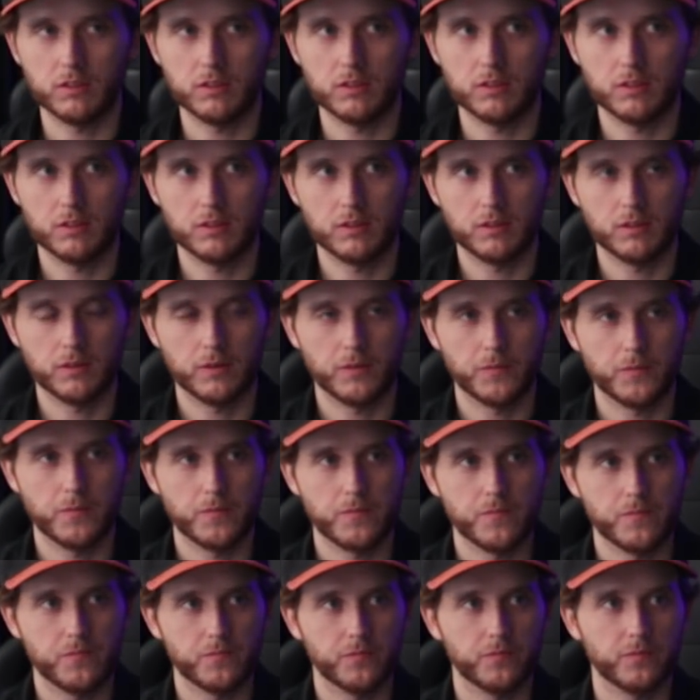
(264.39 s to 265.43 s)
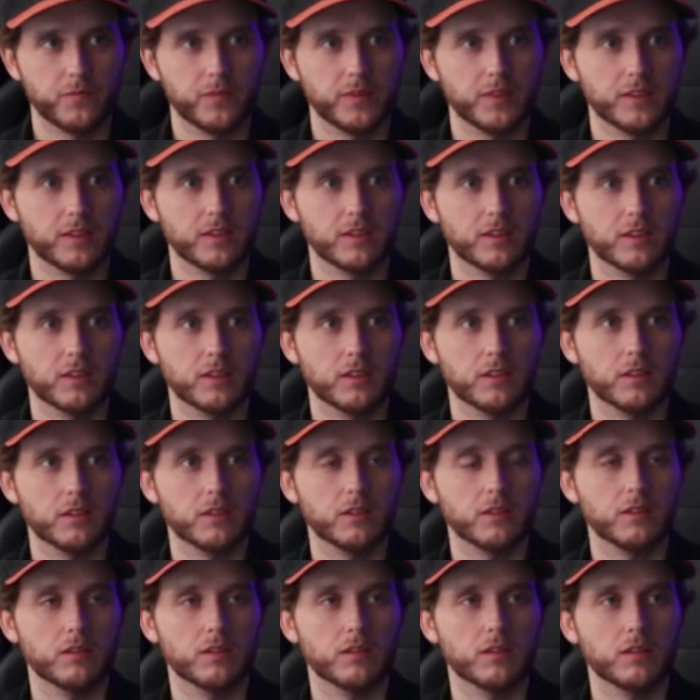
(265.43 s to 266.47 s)

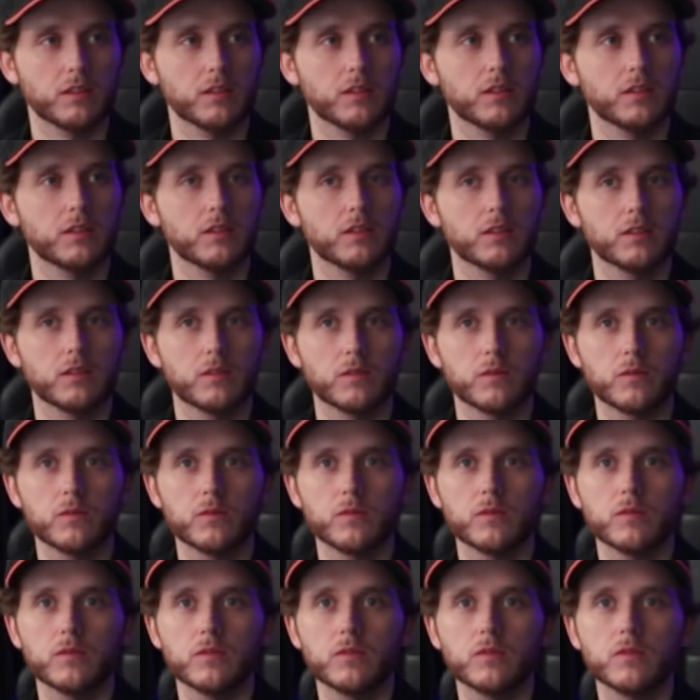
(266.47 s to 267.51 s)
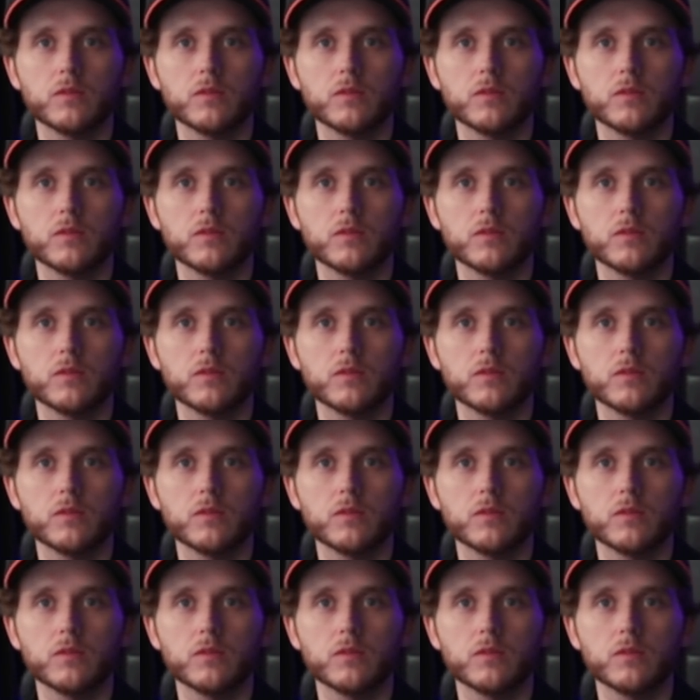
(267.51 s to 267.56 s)
No words are spoken by the person on screen.